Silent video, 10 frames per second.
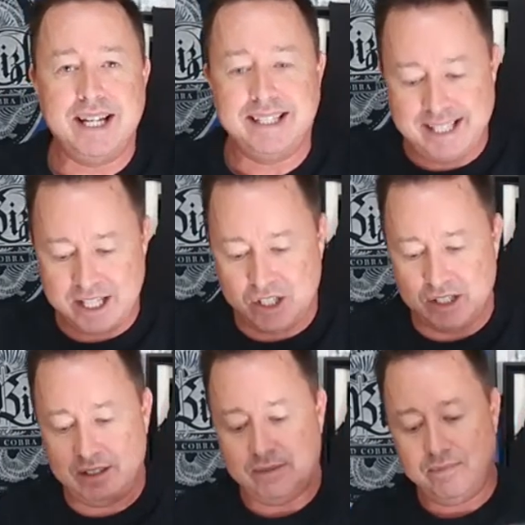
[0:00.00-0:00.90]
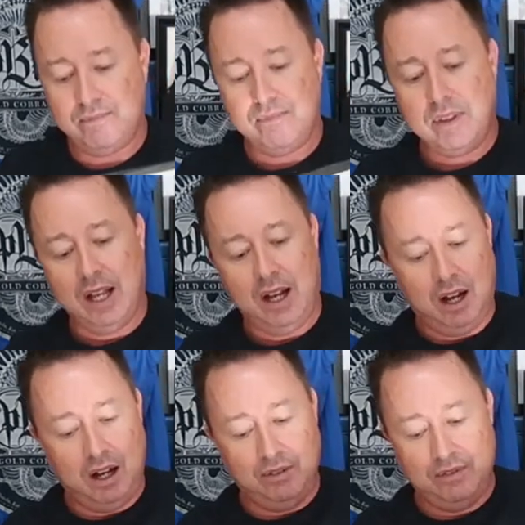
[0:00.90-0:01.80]
edition
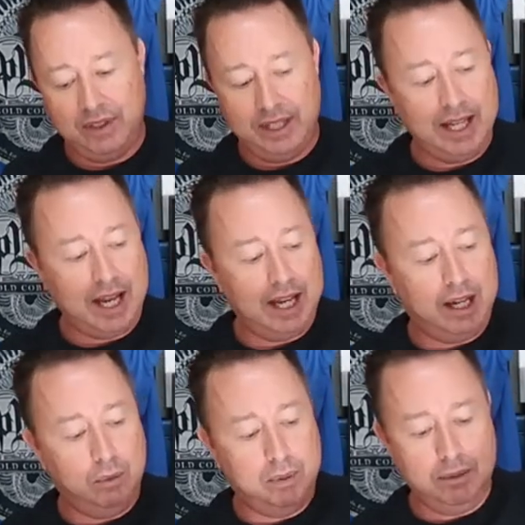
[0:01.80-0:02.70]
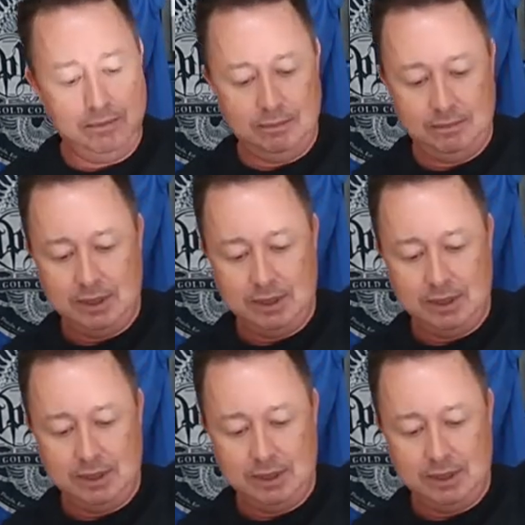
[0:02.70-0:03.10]
of the album,